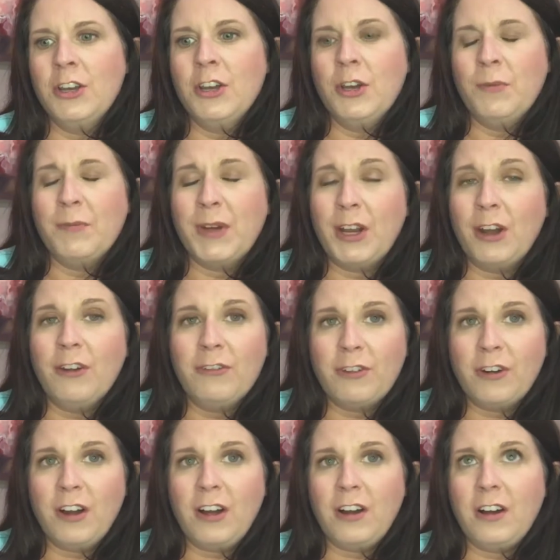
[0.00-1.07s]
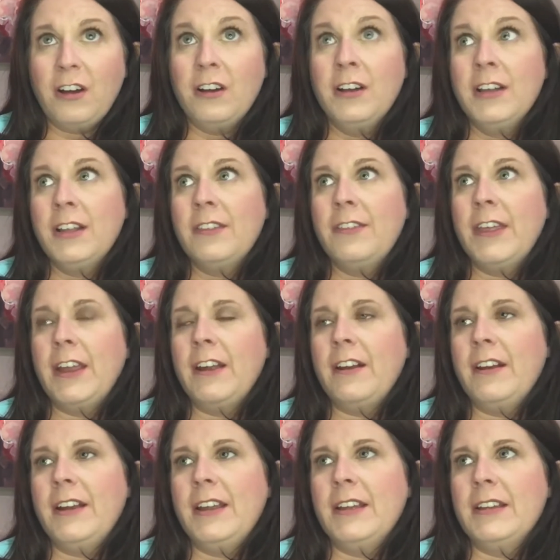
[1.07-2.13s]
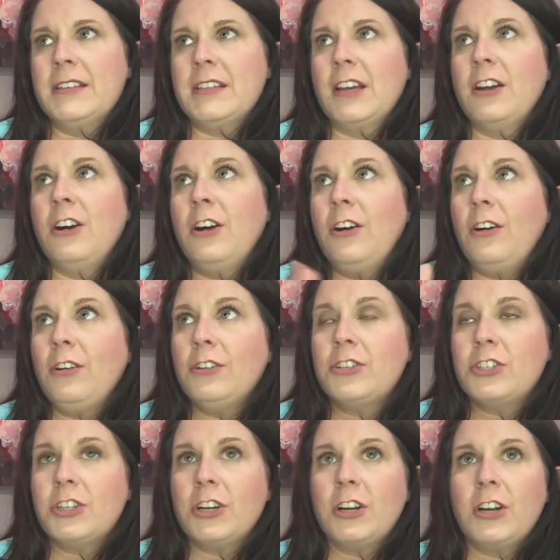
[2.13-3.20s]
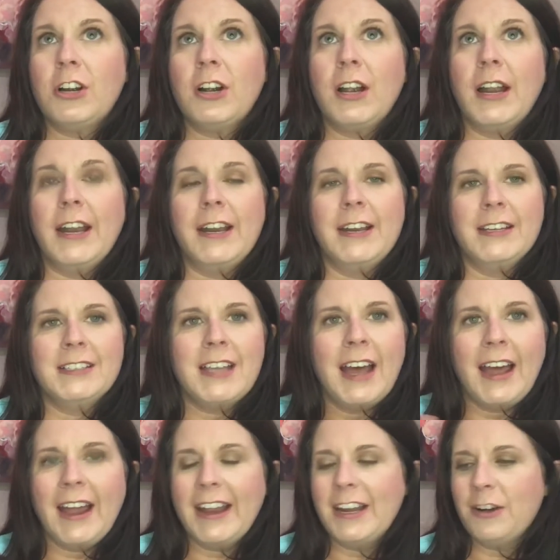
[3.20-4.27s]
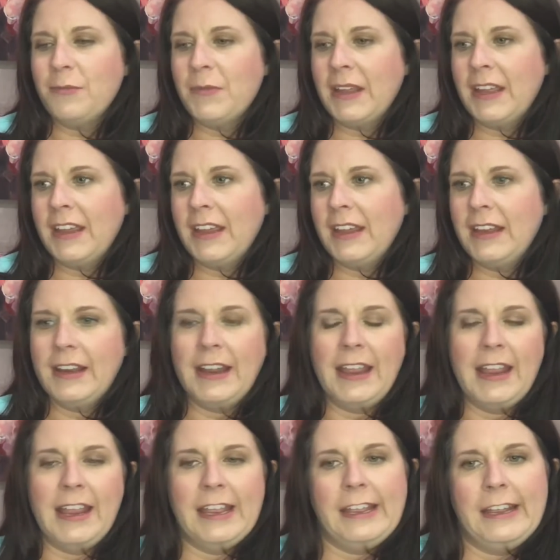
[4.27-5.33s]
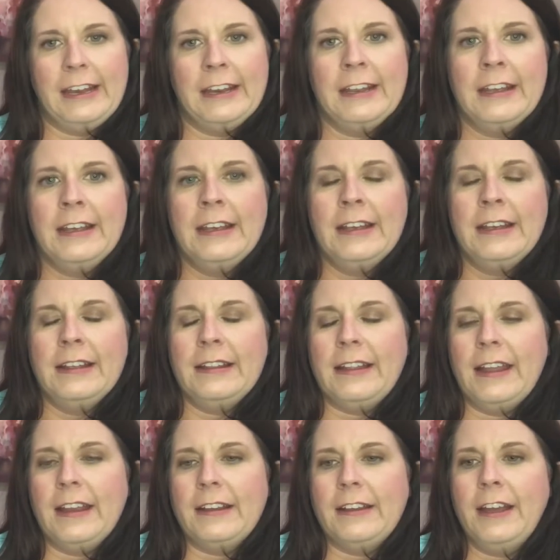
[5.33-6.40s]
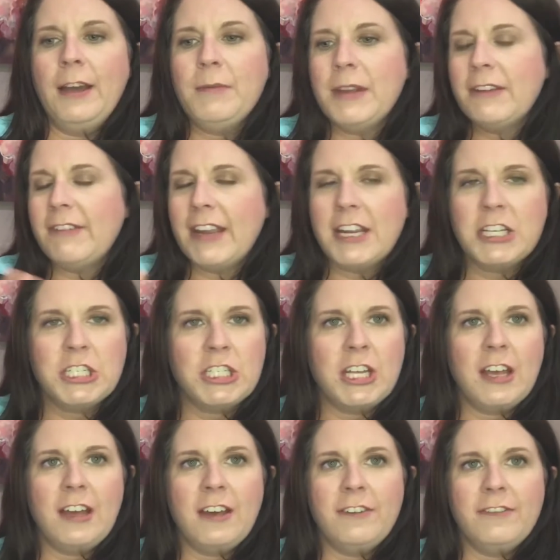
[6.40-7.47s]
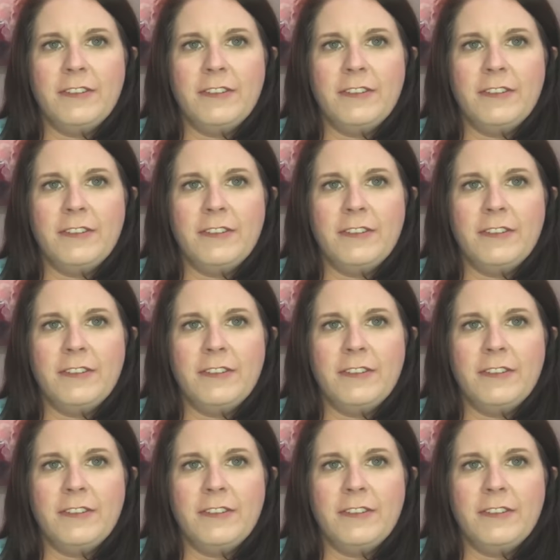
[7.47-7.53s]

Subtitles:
but overall, there is a culture and an entitlement and coming of age stuff